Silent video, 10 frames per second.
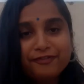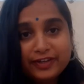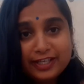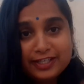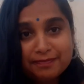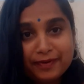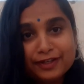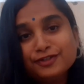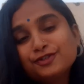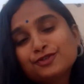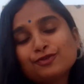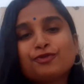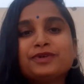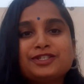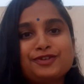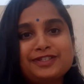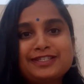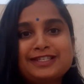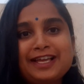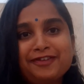We depend so much on
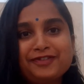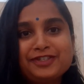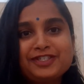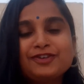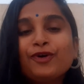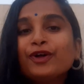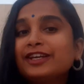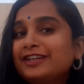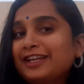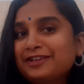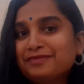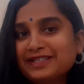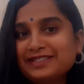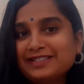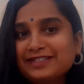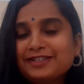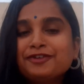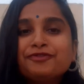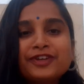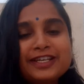this language on a daily basis.
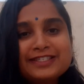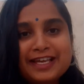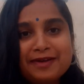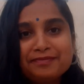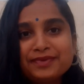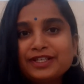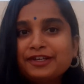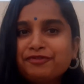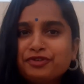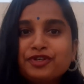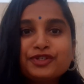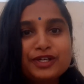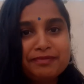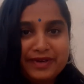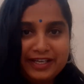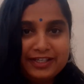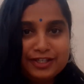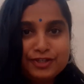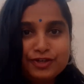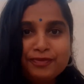For example, if you go to a
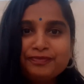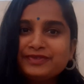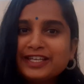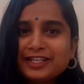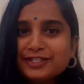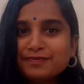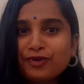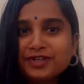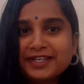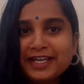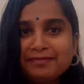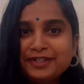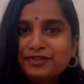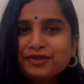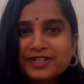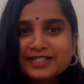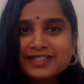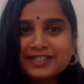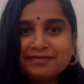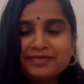medical shop, take a small tablet or a
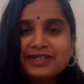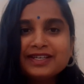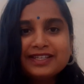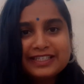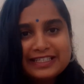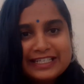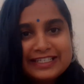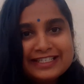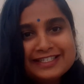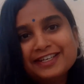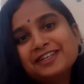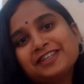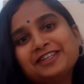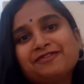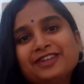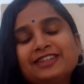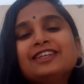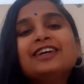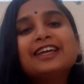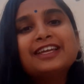syrup. The details are given
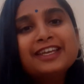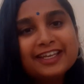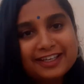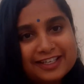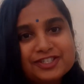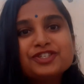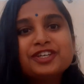in English,